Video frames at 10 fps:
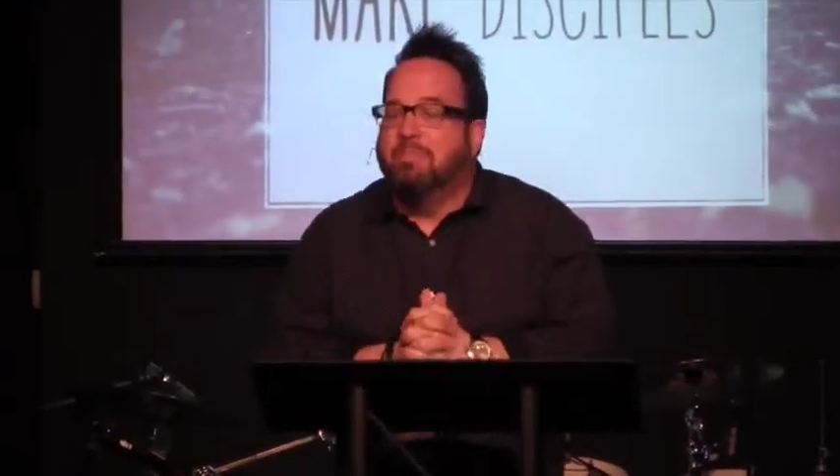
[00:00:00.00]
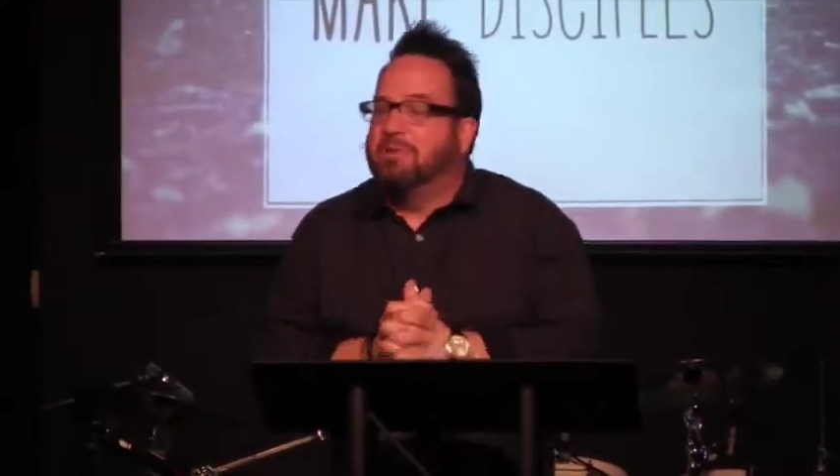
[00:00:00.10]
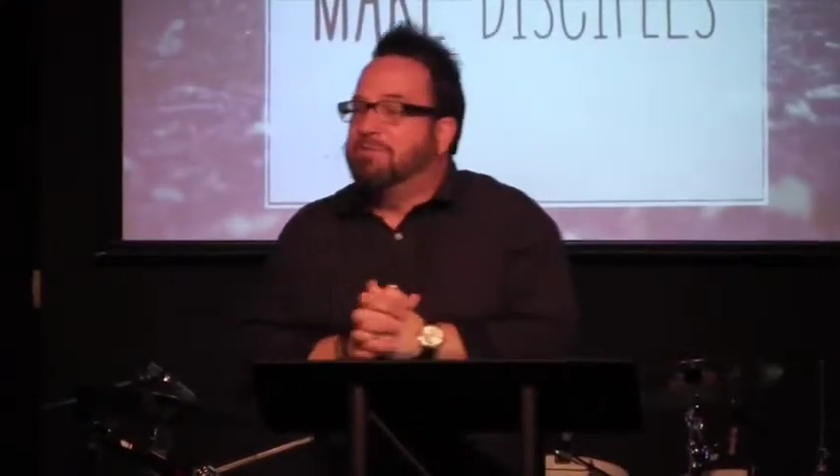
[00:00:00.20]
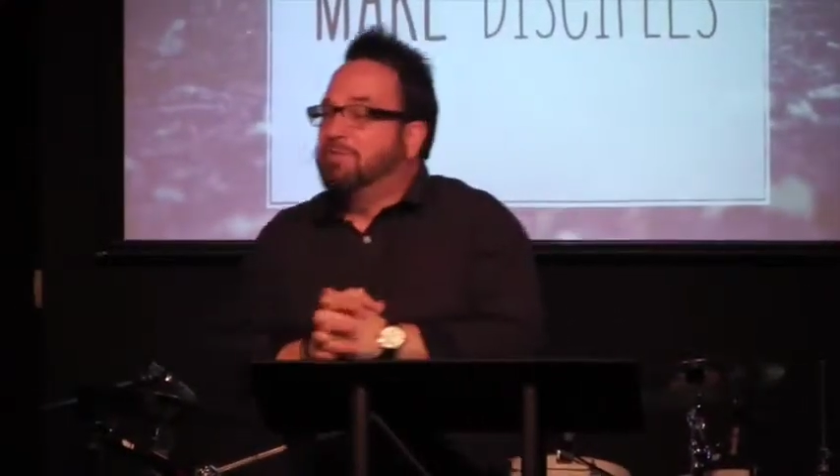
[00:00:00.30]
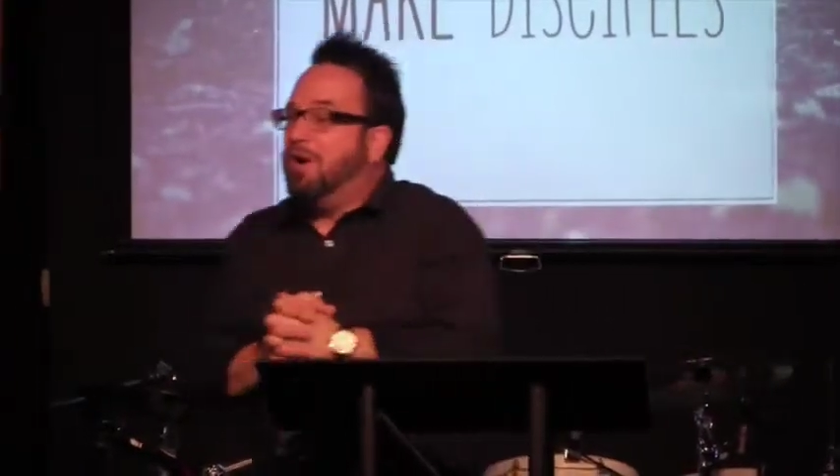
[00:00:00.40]

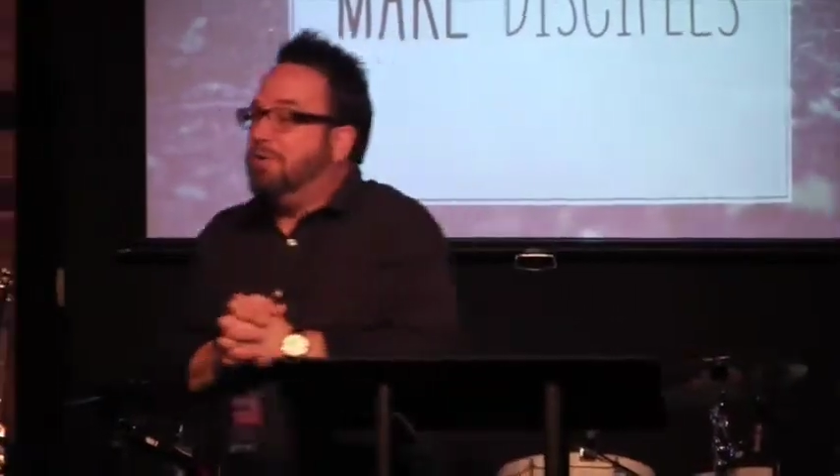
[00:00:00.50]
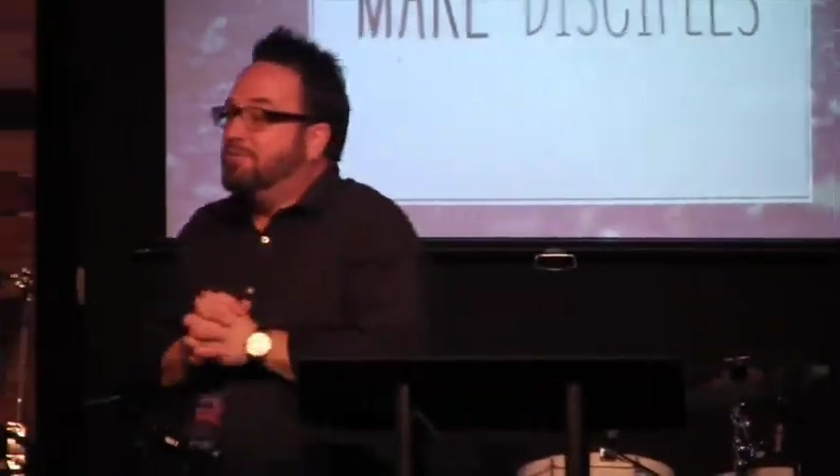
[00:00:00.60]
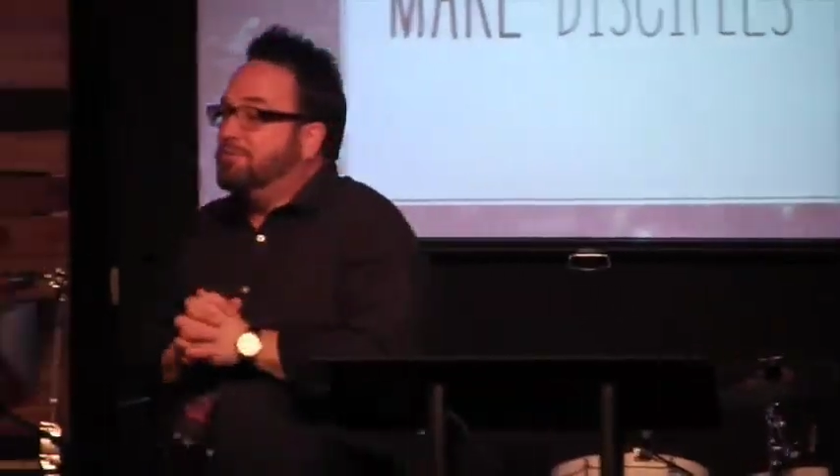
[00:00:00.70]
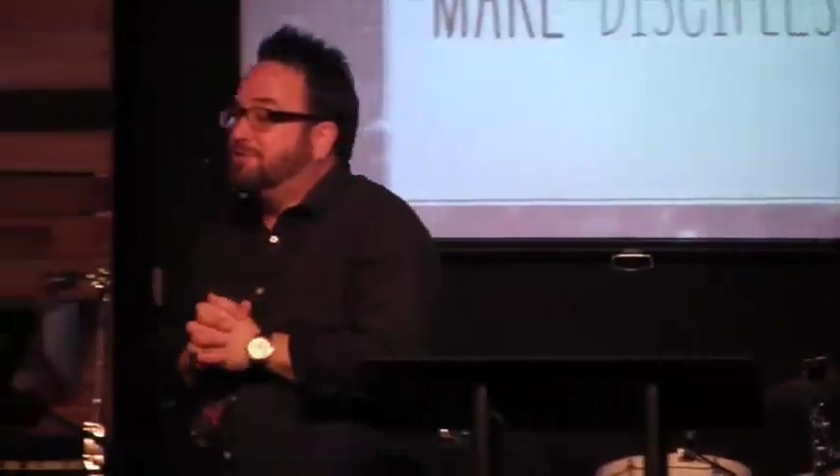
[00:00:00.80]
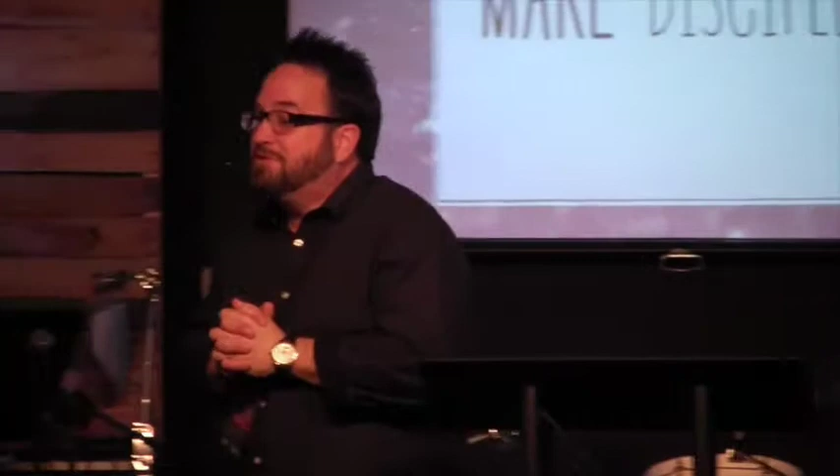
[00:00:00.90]
But if God
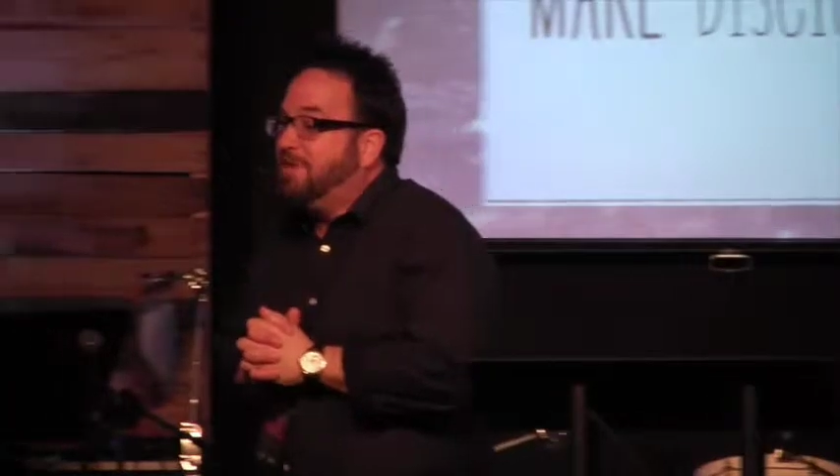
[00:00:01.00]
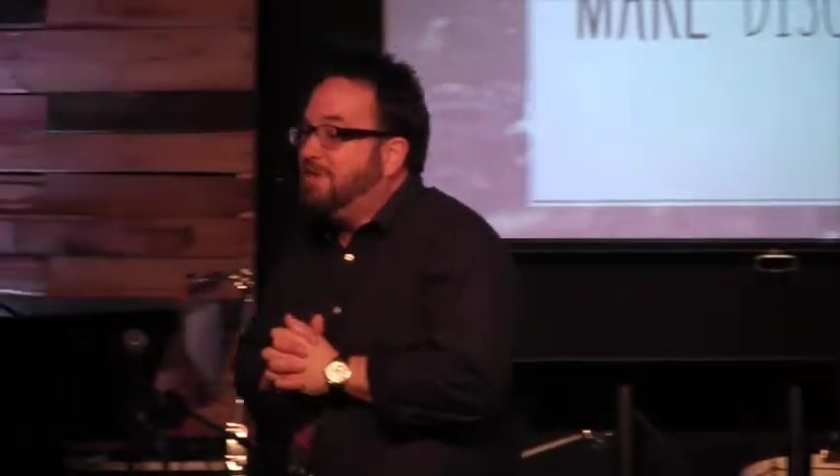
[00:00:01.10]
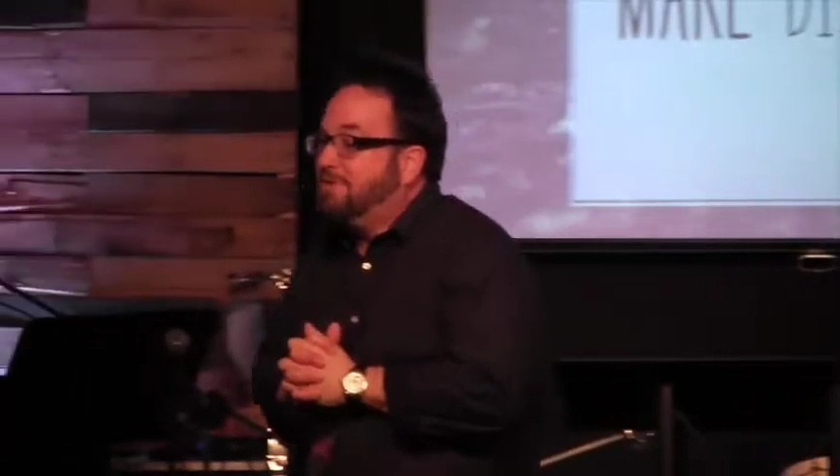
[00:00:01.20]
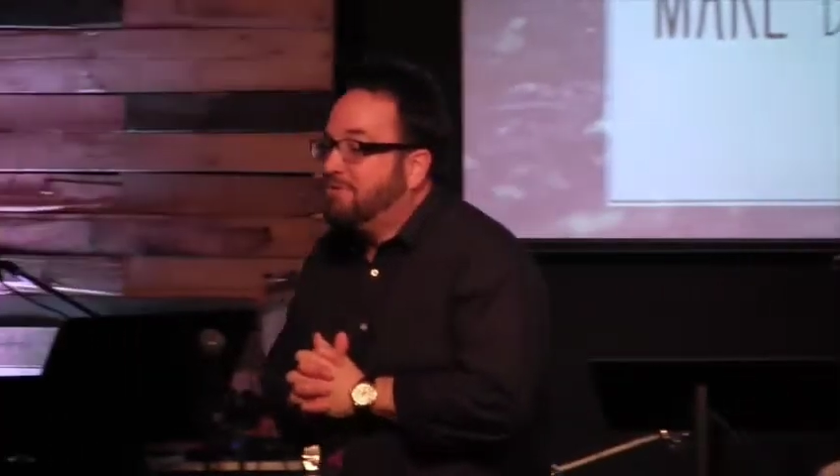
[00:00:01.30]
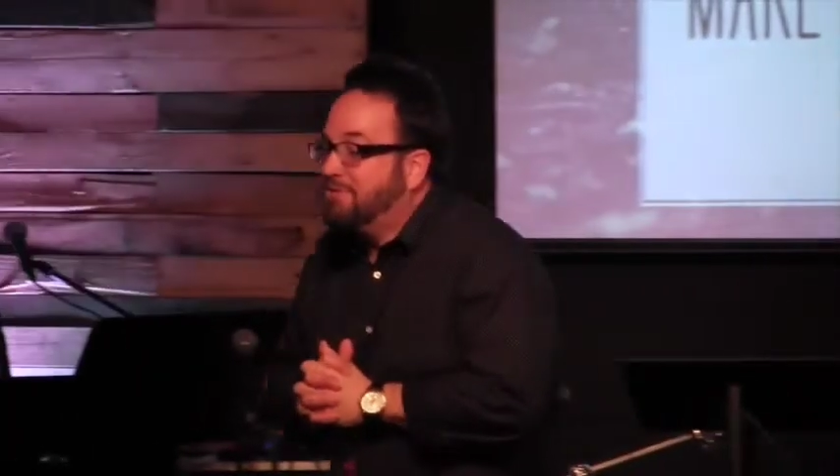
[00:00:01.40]
wants to
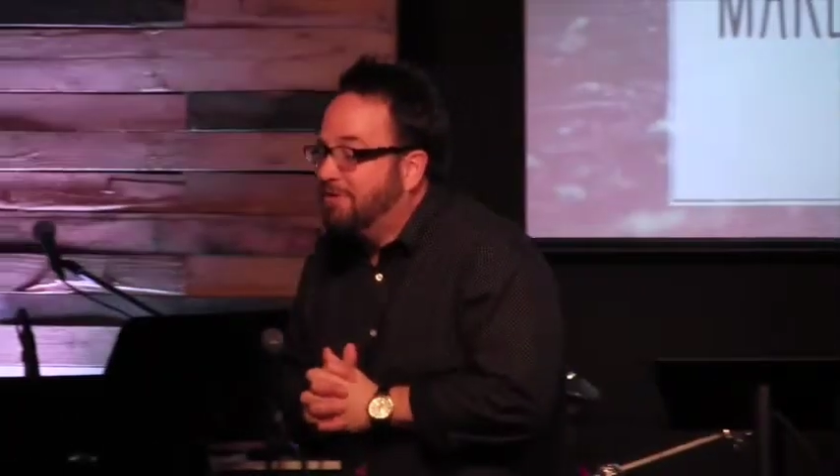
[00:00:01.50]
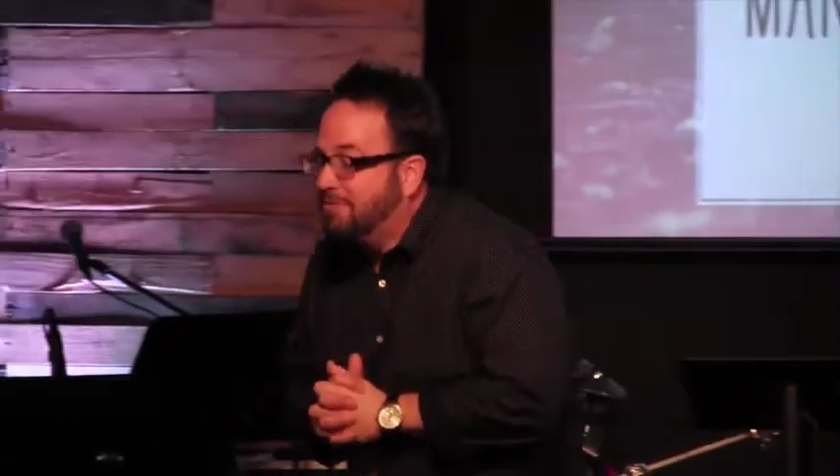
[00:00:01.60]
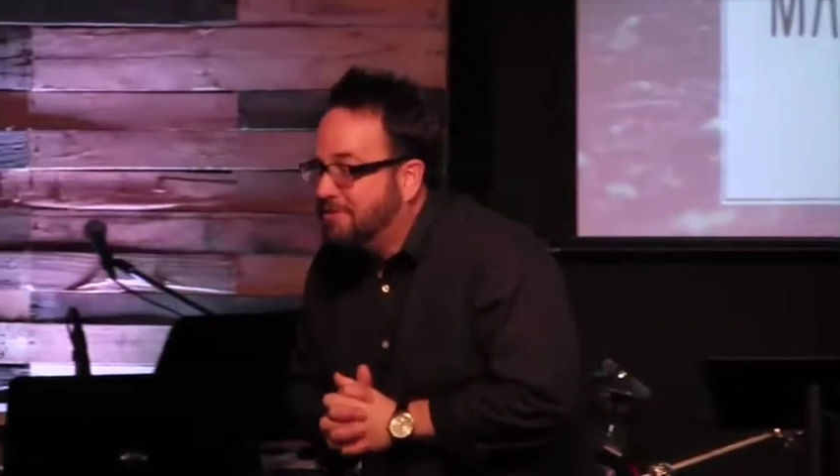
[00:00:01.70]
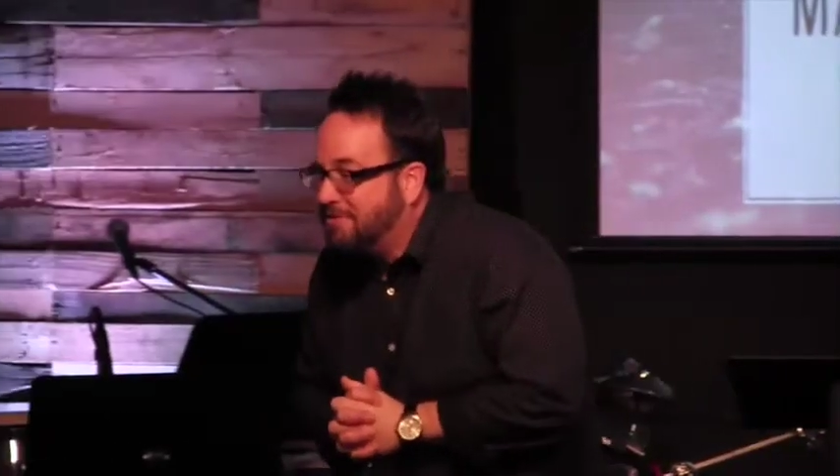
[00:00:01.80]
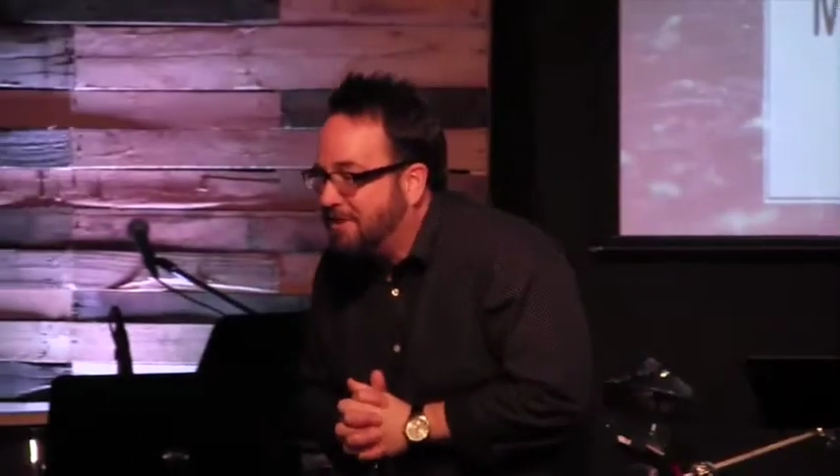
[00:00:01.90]
teach you
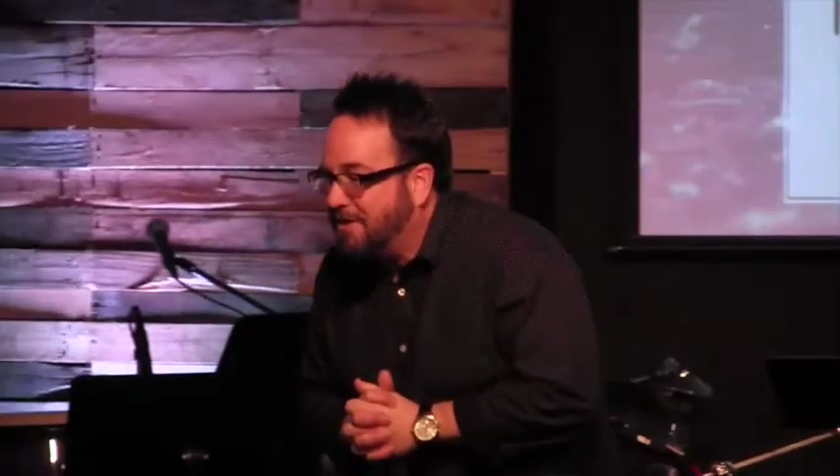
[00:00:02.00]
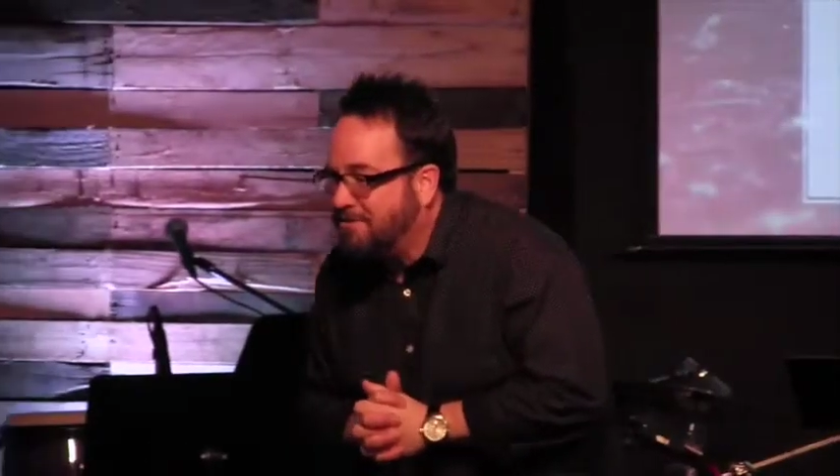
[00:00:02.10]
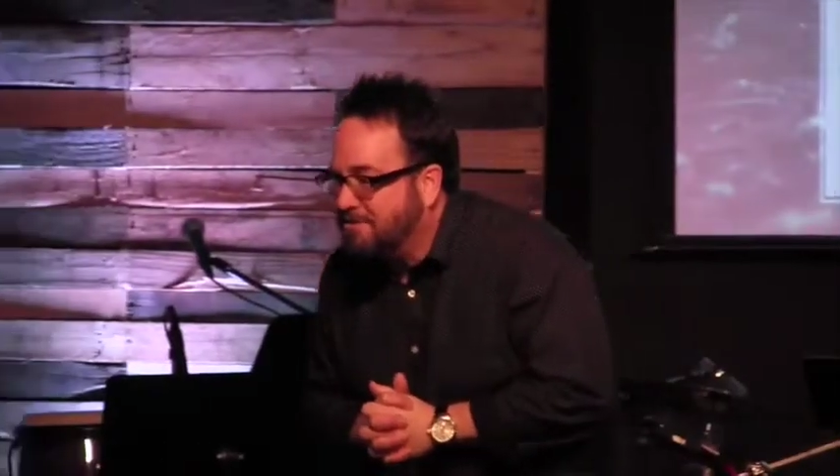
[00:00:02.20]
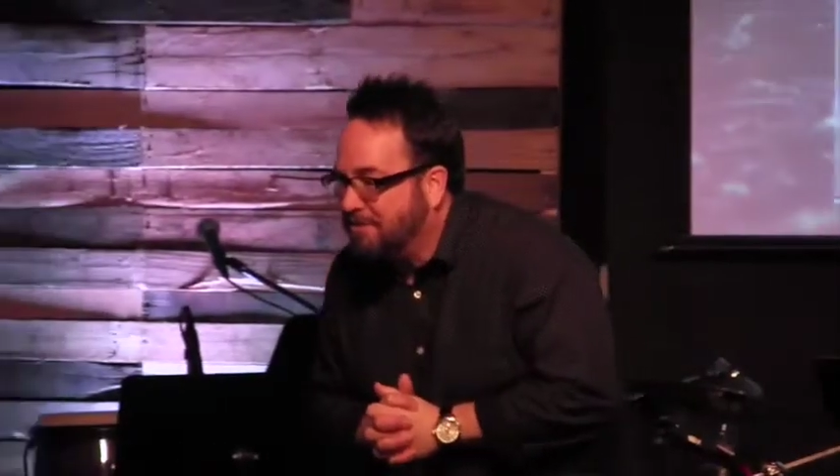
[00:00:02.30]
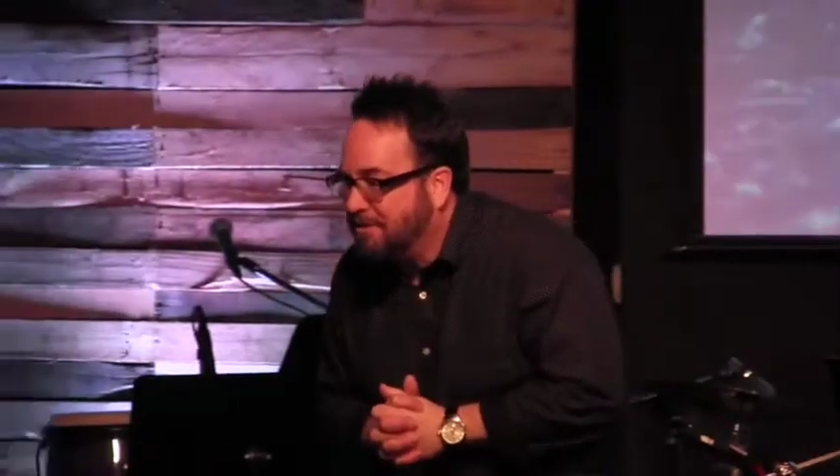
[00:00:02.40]
something with his
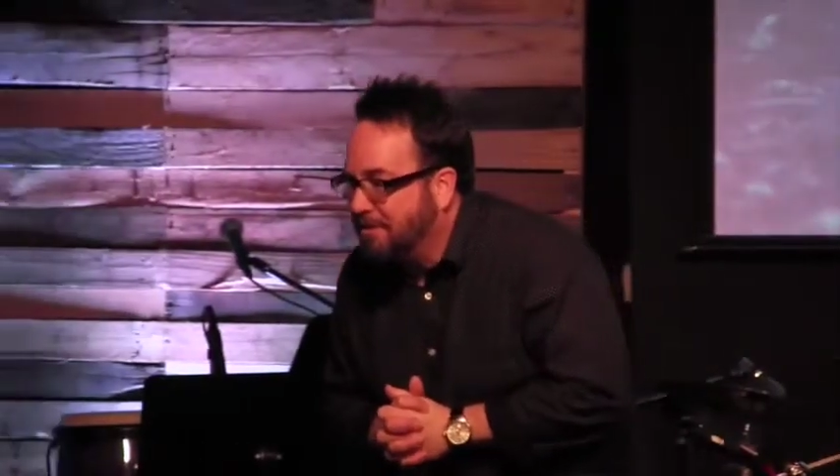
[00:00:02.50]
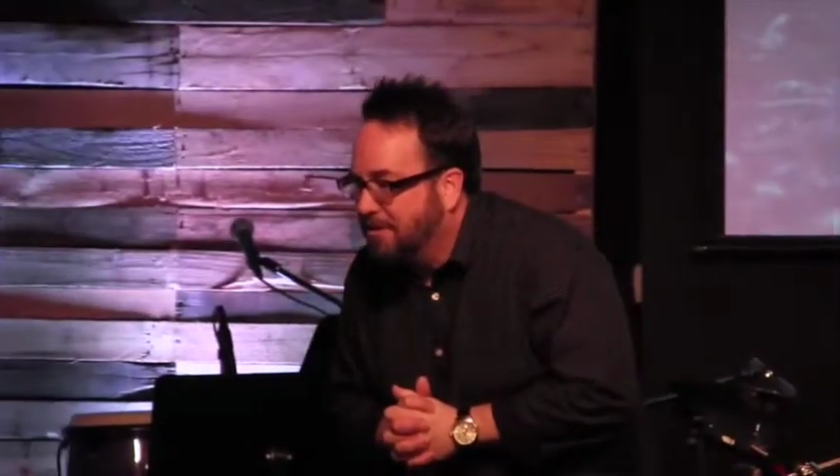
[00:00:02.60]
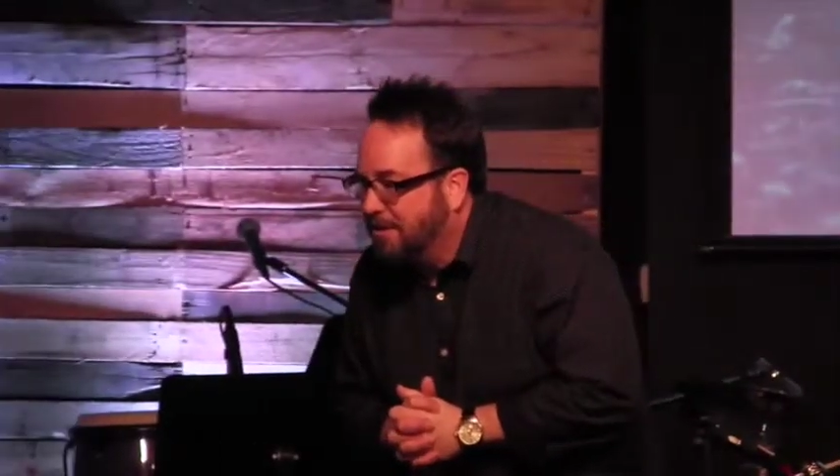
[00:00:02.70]
cancer.